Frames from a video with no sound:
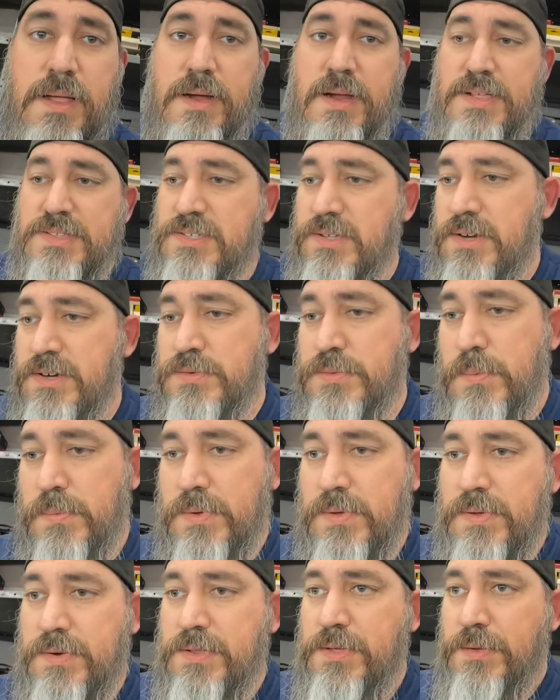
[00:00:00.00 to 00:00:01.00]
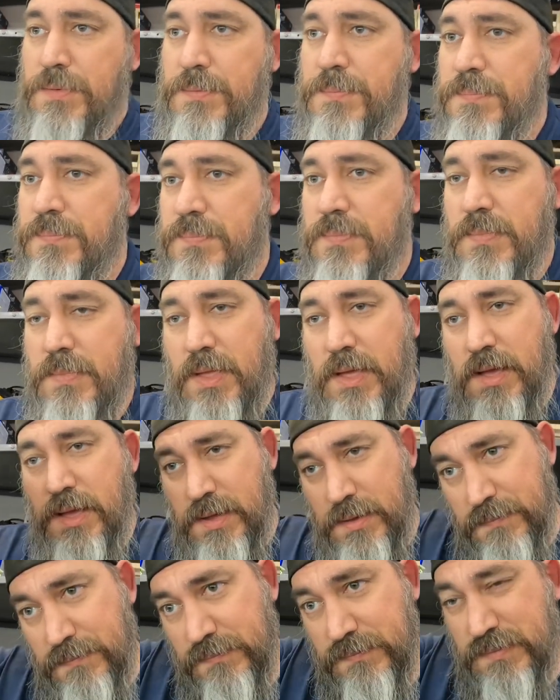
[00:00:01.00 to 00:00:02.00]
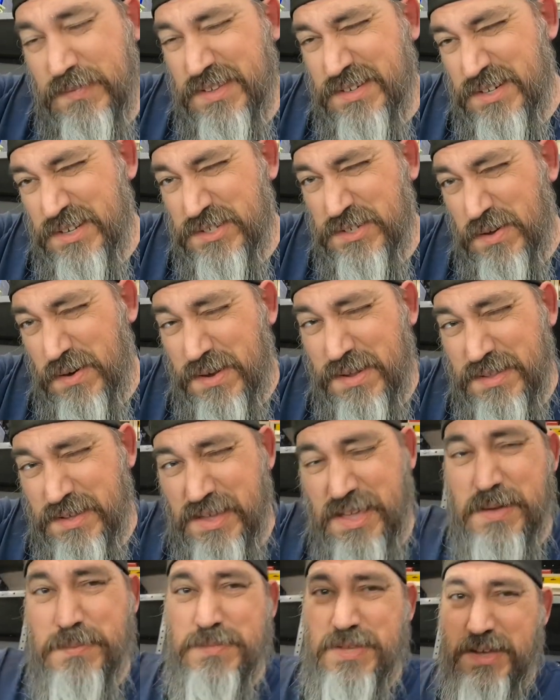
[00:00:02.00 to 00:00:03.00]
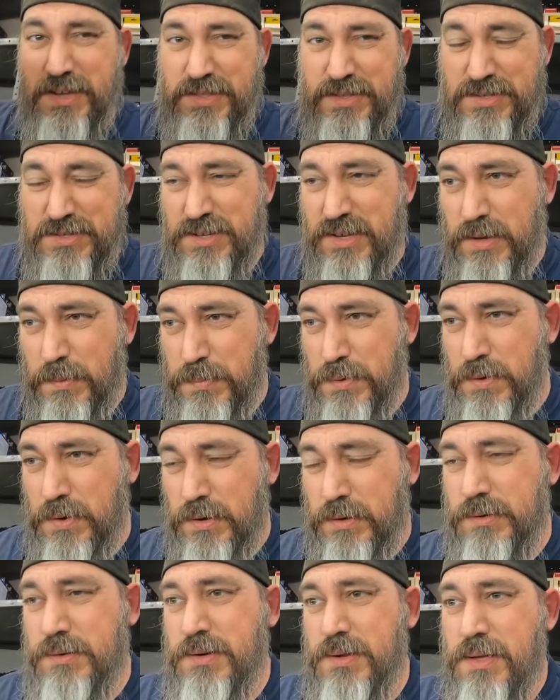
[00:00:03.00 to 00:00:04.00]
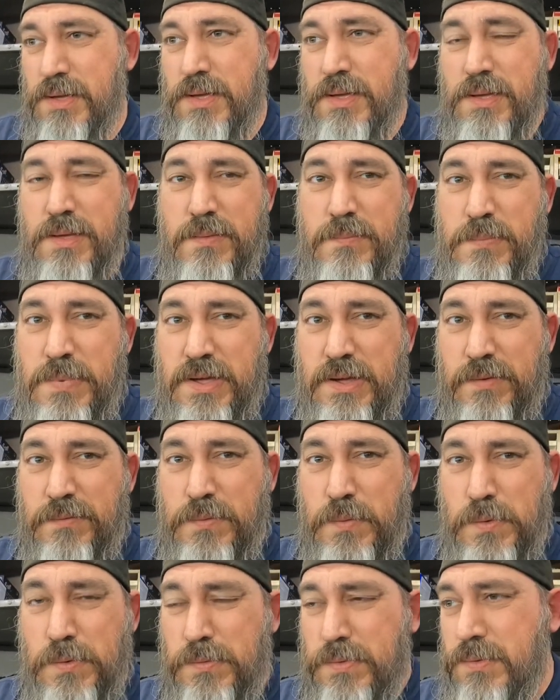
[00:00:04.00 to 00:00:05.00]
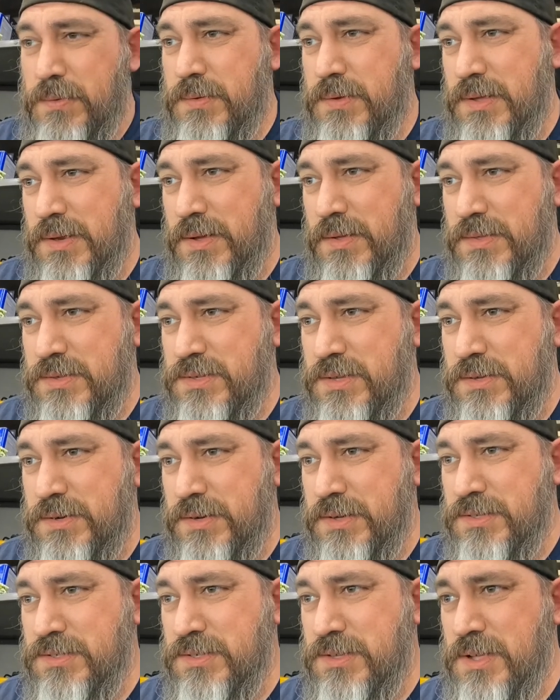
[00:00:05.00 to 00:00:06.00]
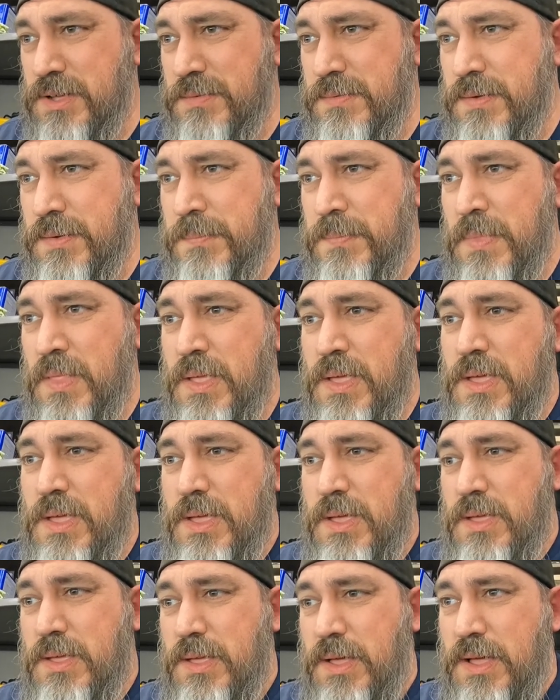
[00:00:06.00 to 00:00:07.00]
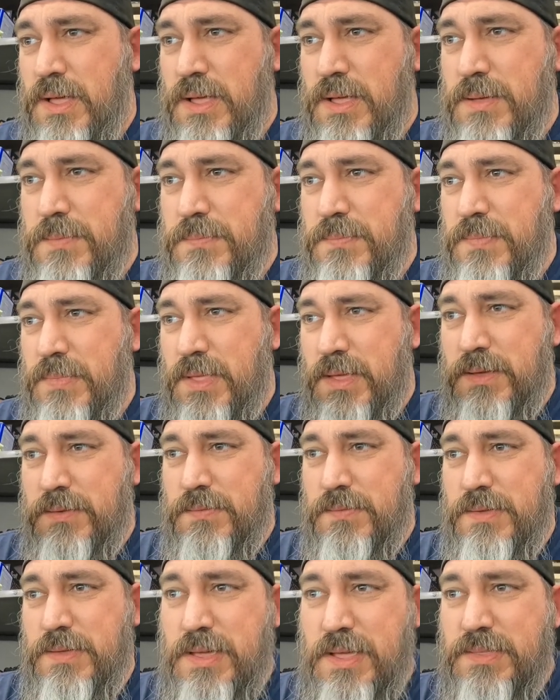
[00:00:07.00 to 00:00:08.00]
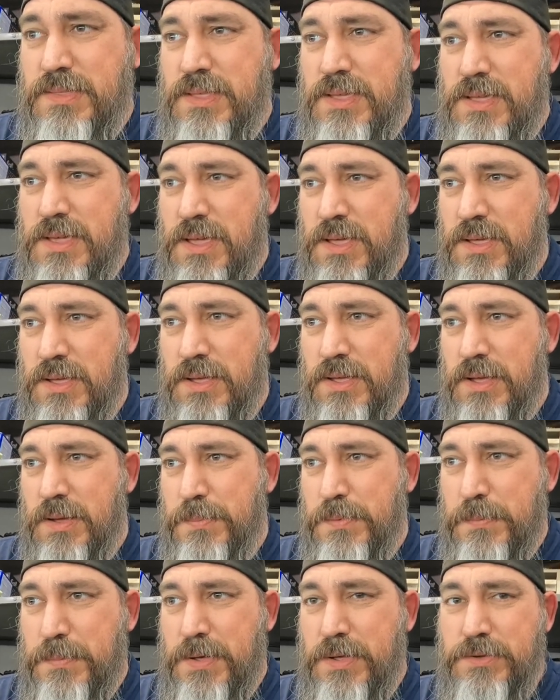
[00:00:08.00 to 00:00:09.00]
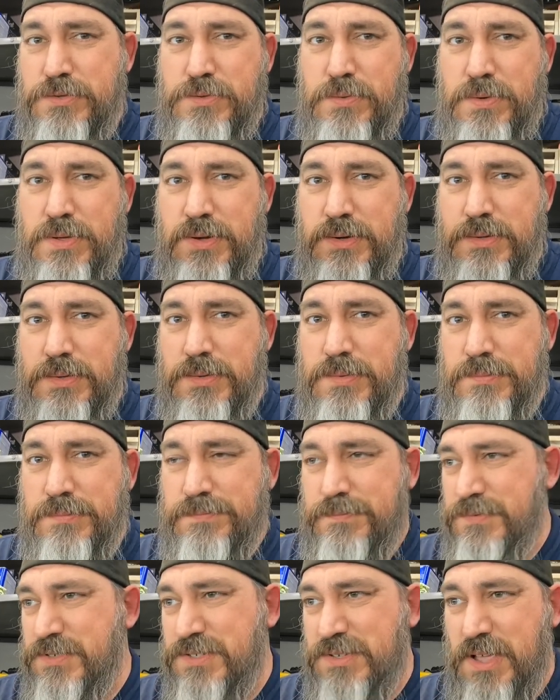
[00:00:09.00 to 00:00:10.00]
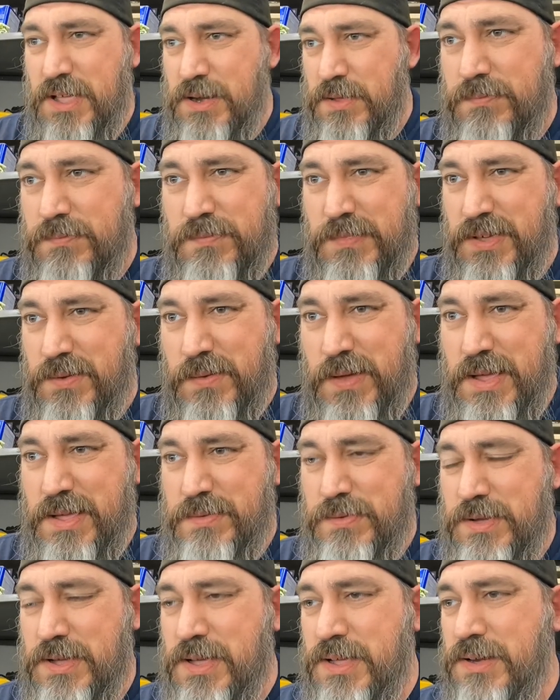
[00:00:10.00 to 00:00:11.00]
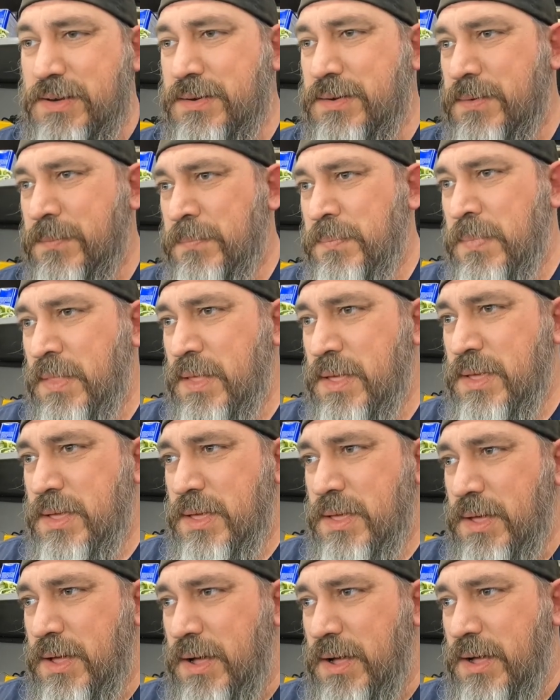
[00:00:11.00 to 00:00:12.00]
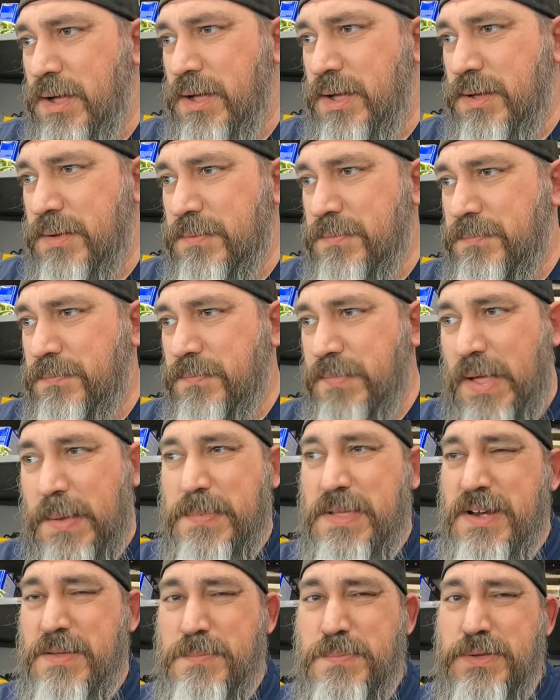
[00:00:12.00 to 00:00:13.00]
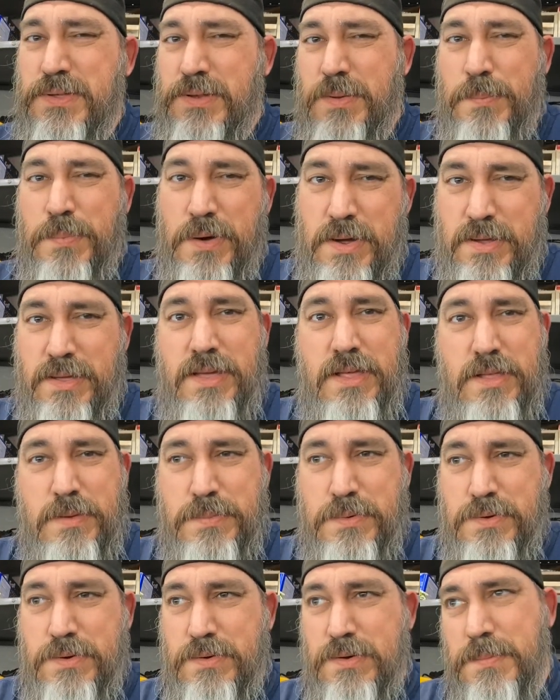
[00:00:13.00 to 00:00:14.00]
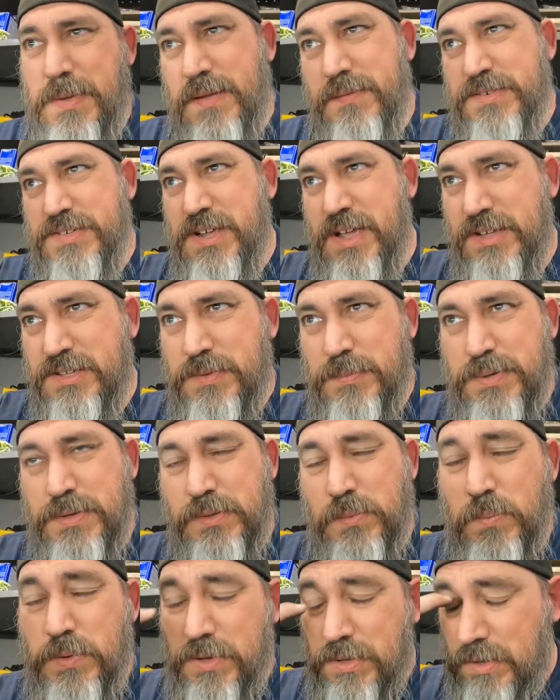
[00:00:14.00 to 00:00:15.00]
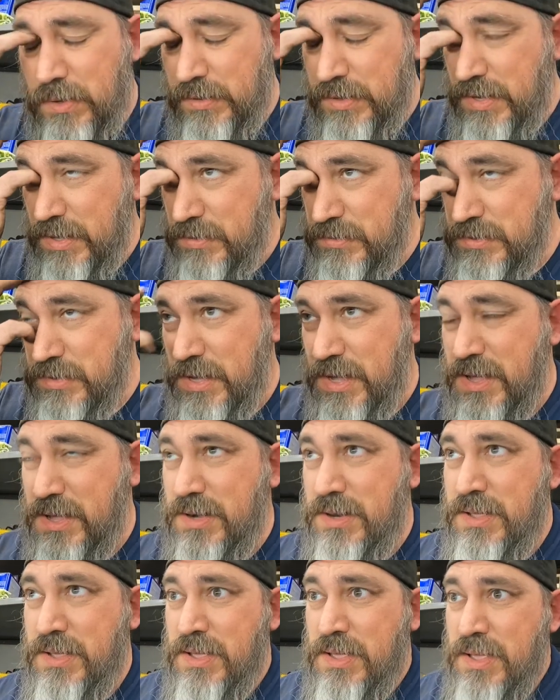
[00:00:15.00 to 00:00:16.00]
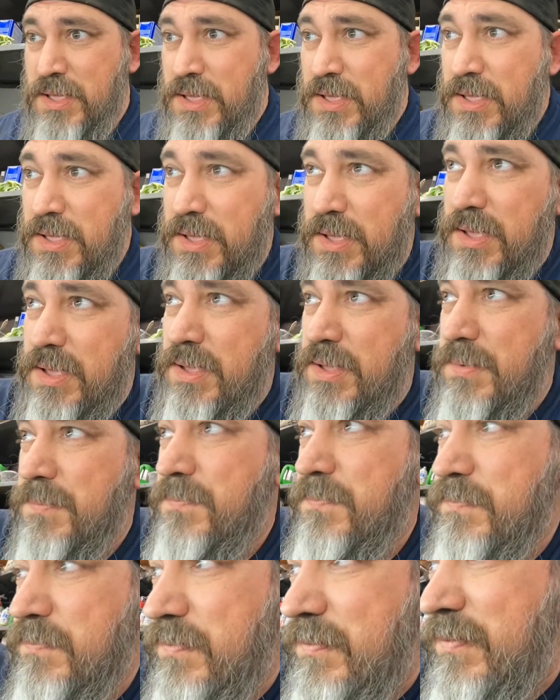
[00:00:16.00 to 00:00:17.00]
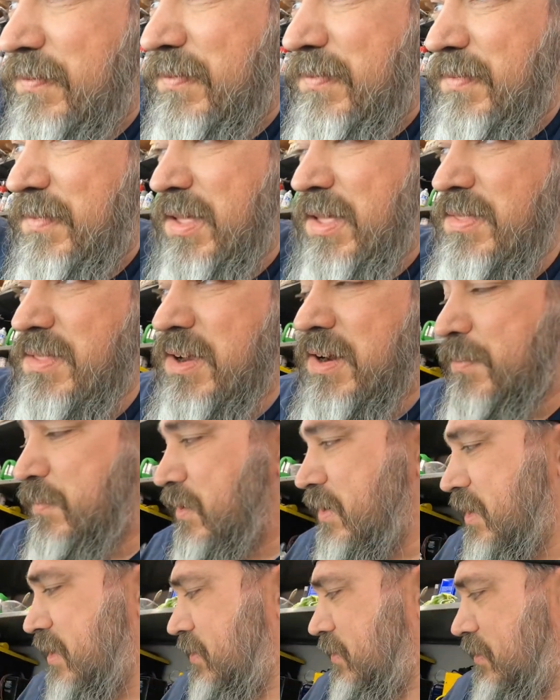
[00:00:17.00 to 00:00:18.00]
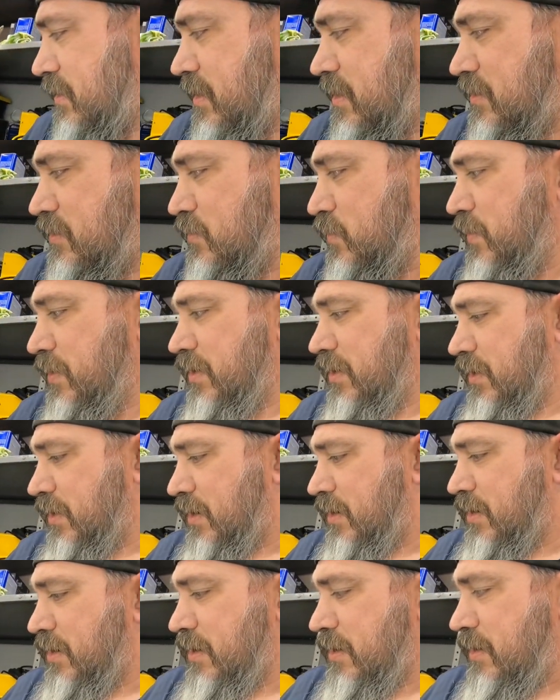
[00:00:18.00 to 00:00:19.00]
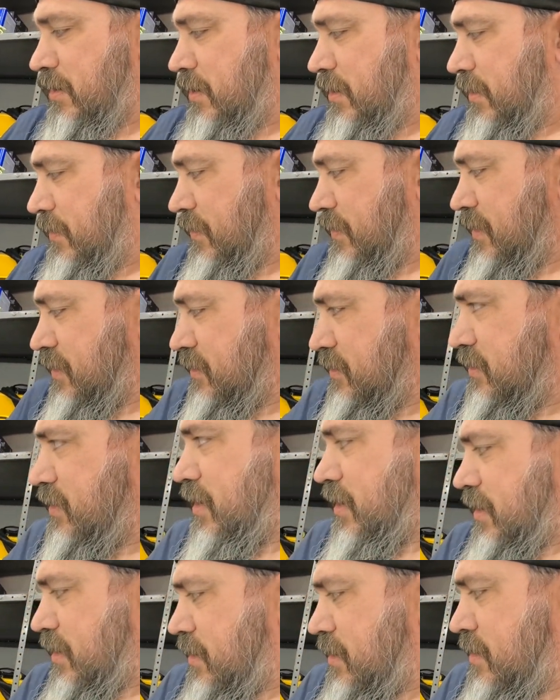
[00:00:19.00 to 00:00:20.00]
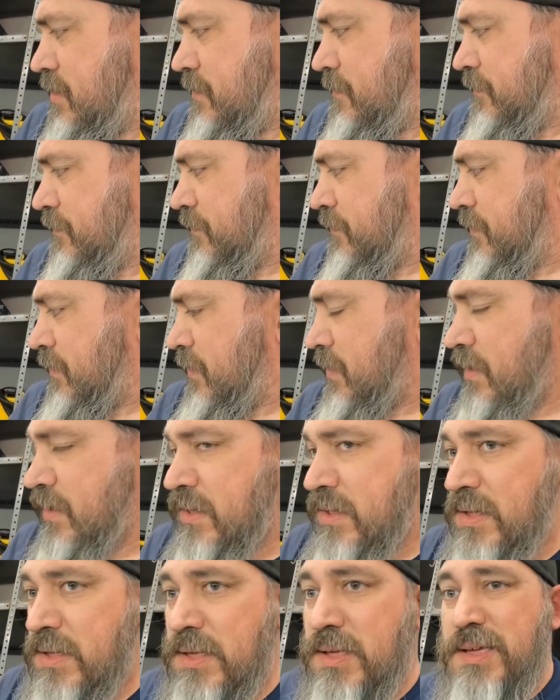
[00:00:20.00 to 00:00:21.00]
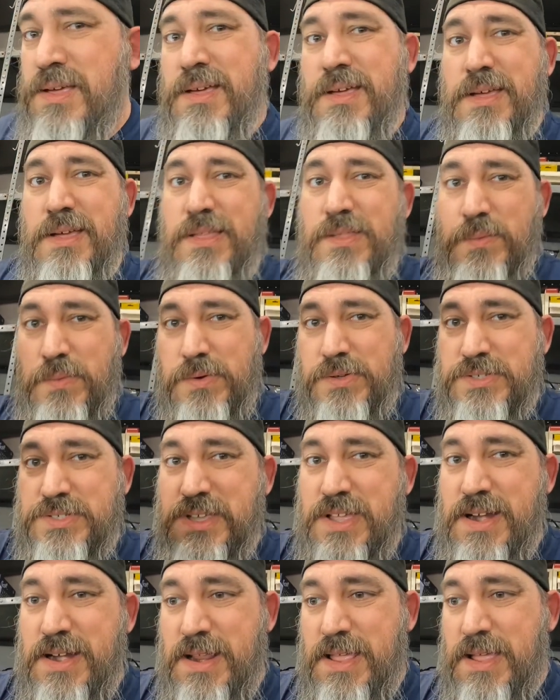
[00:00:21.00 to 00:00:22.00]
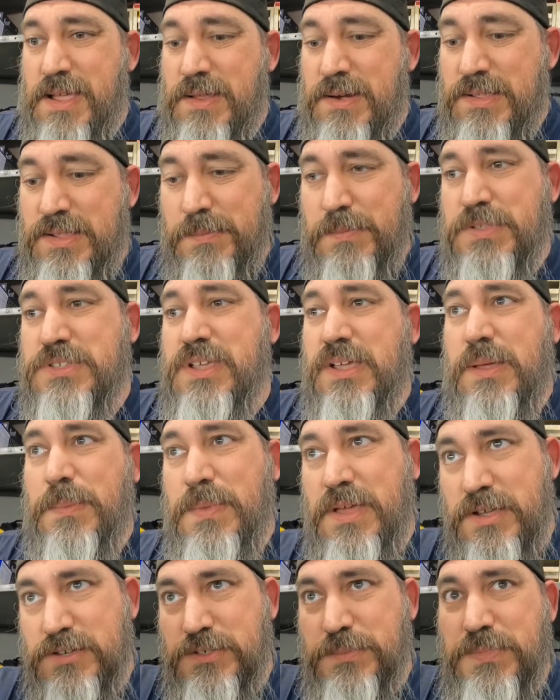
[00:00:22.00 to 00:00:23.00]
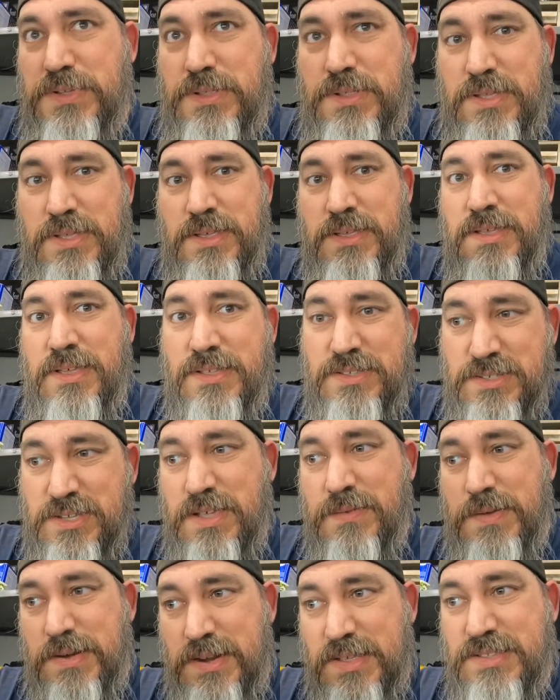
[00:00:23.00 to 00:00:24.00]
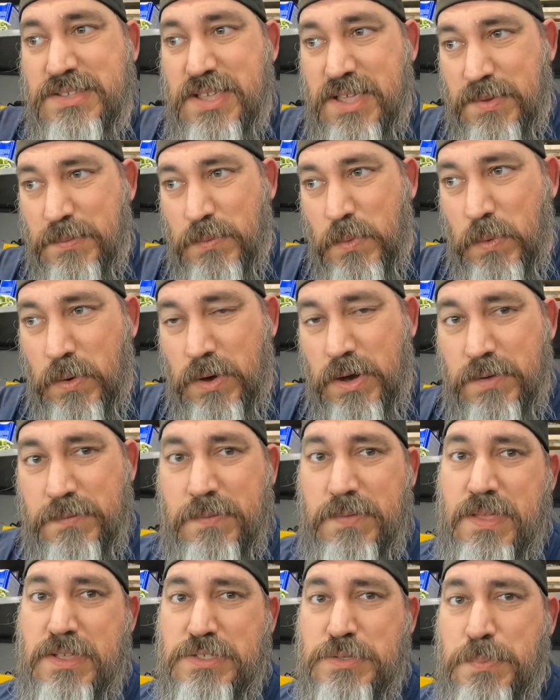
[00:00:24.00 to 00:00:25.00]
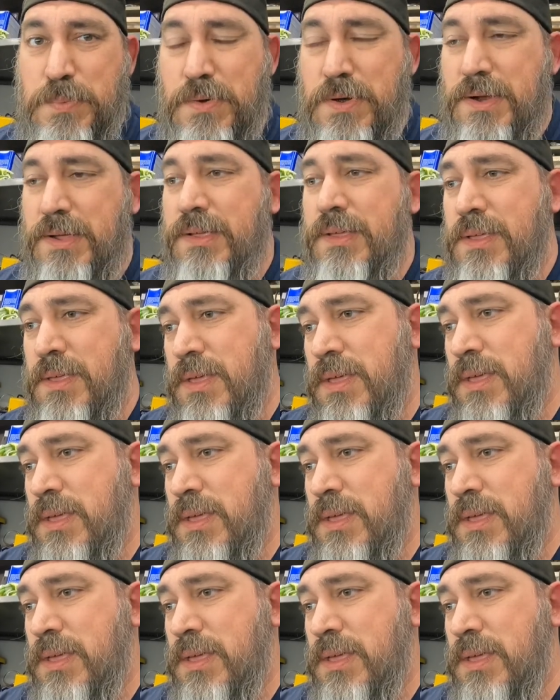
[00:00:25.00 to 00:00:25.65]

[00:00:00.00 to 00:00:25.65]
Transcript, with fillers: All right, so here's what we're gonna do. Um, just so I don't have to keep taking this thing apart back and forth and all this other good stuff. Um, got the upper ball joint, just of, you know, hand tightened. Uh, I'm not even putting a brake caliper on. I'm having Jackson put the wheel on the other side. Uh, And then I'm going to get this wheel on on this side. And then we're going to set it down, and I'm going to take a measurement and see if I need to take more off of that spring.